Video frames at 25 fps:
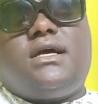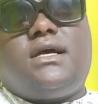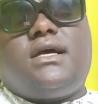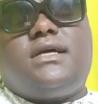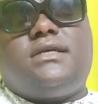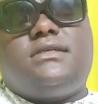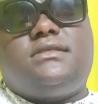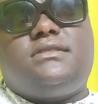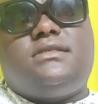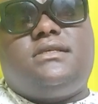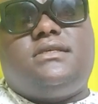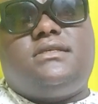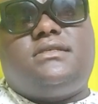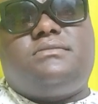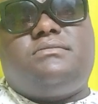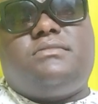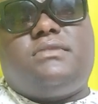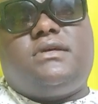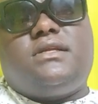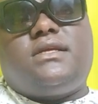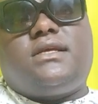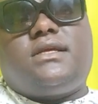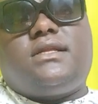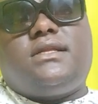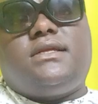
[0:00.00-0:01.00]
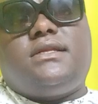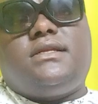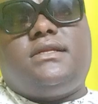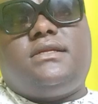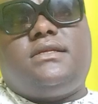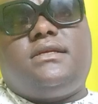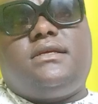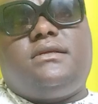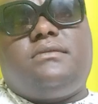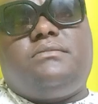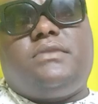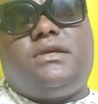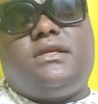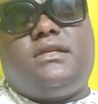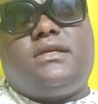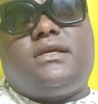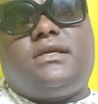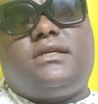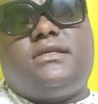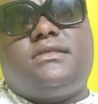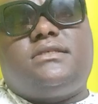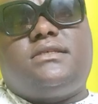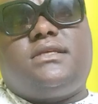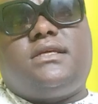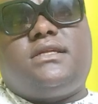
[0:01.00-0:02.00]
as this may increase, may
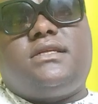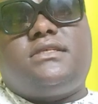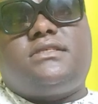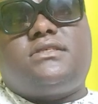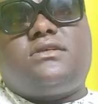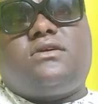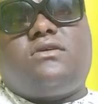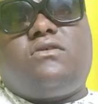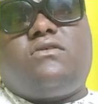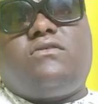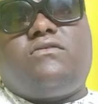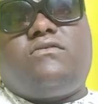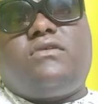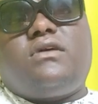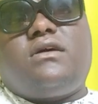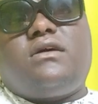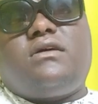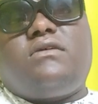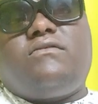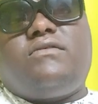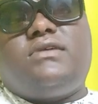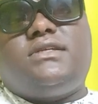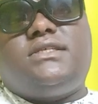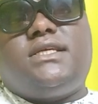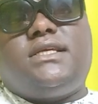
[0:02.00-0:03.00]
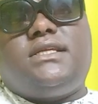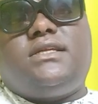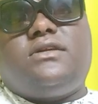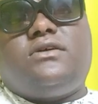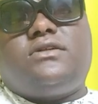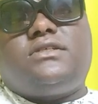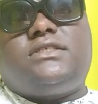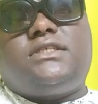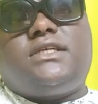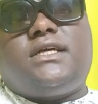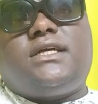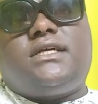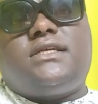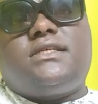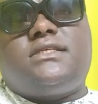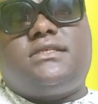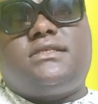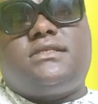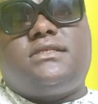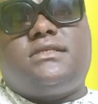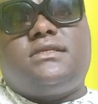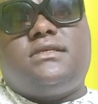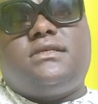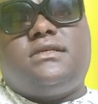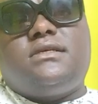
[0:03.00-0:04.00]
increase the risk of uh, vaginal tears.
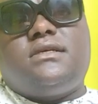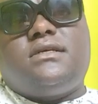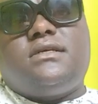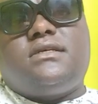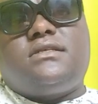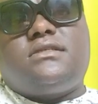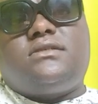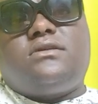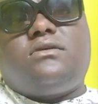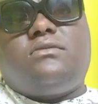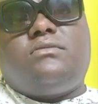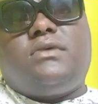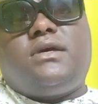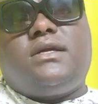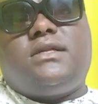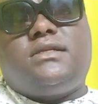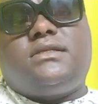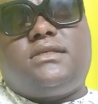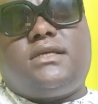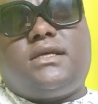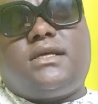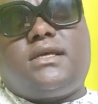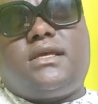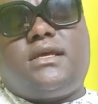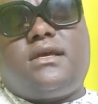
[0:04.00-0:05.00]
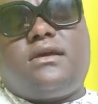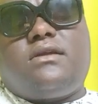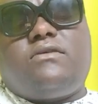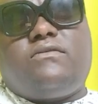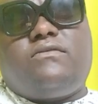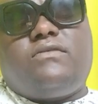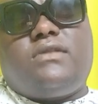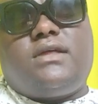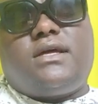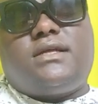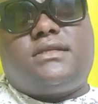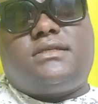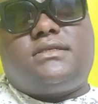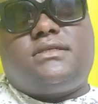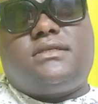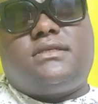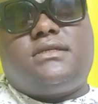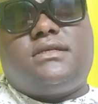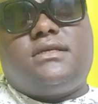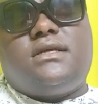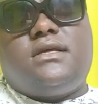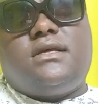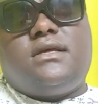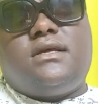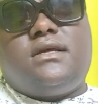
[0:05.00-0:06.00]
So men take care of that.
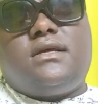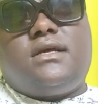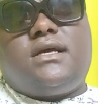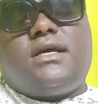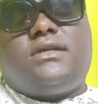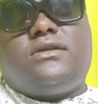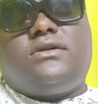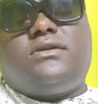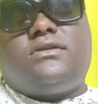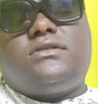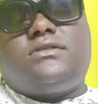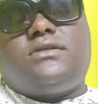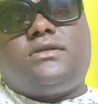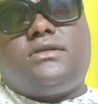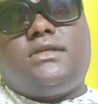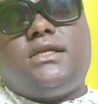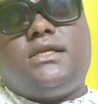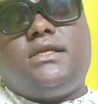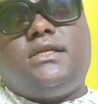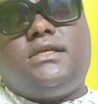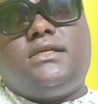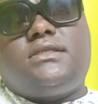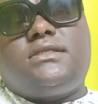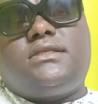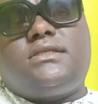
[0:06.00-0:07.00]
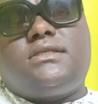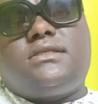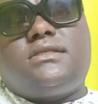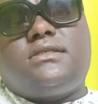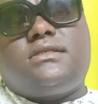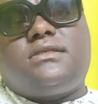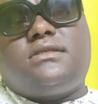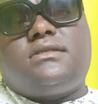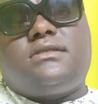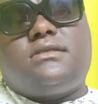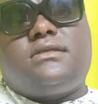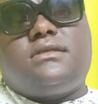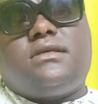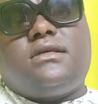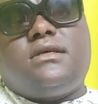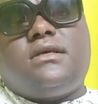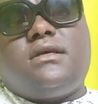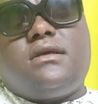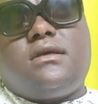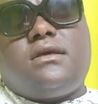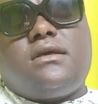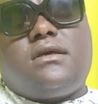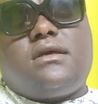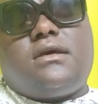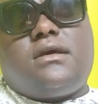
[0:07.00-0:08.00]
And also ladies,
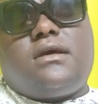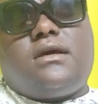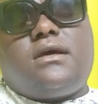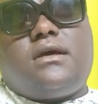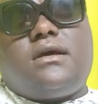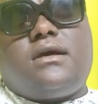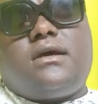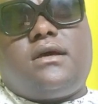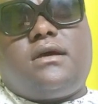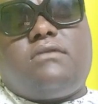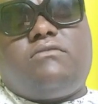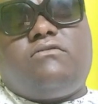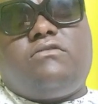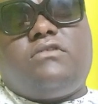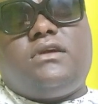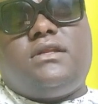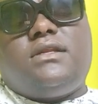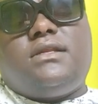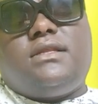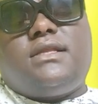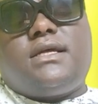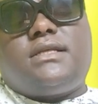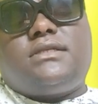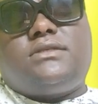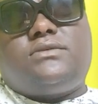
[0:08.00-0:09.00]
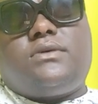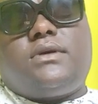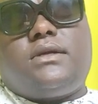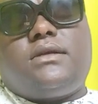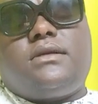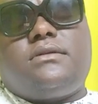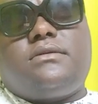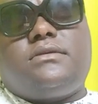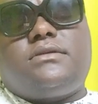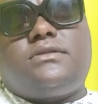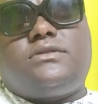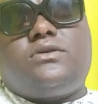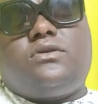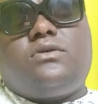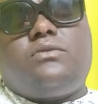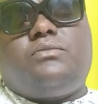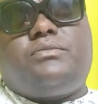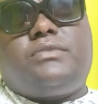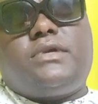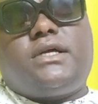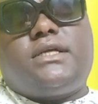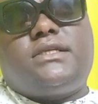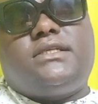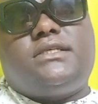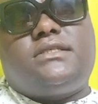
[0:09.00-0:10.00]
uh, avoid that one. So
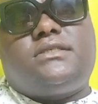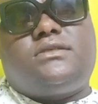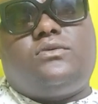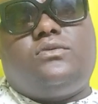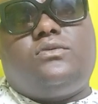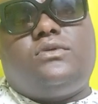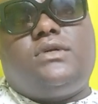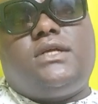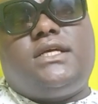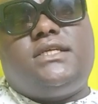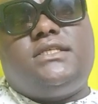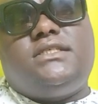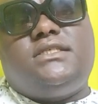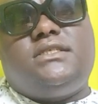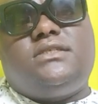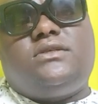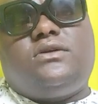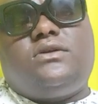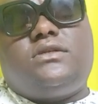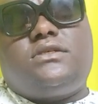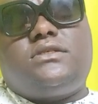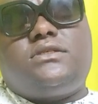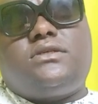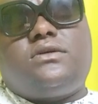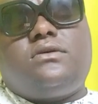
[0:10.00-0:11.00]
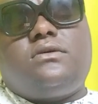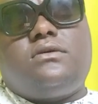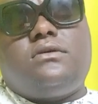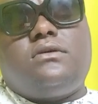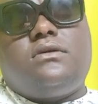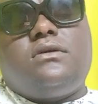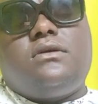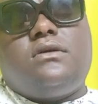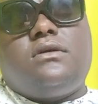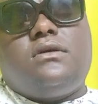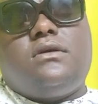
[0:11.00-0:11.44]
practice good hygiene also.